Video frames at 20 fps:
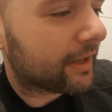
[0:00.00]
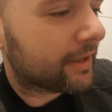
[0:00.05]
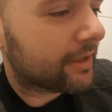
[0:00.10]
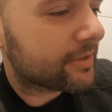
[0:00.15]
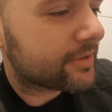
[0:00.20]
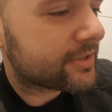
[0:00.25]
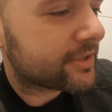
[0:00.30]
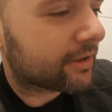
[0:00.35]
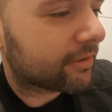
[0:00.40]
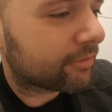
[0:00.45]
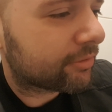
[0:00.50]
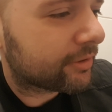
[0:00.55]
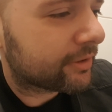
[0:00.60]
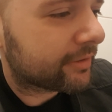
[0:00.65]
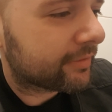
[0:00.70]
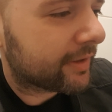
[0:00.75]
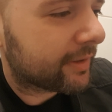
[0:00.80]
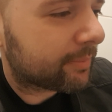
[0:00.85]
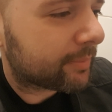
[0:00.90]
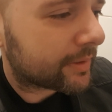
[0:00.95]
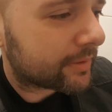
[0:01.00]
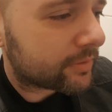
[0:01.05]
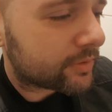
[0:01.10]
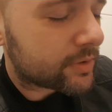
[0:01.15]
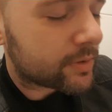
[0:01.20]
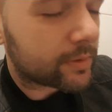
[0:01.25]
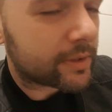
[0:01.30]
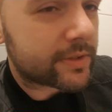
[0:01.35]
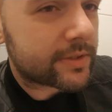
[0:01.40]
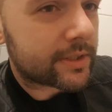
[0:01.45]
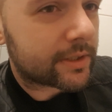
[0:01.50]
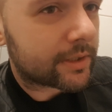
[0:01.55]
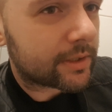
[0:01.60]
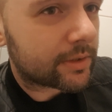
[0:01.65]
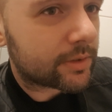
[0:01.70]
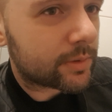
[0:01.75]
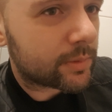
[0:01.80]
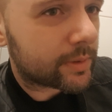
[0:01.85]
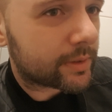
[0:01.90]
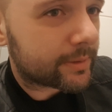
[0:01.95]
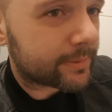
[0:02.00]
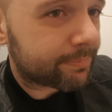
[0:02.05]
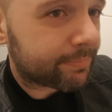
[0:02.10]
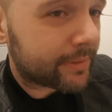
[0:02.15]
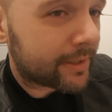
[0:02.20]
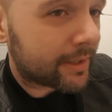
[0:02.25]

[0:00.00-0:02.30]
in software development. So let's get into it.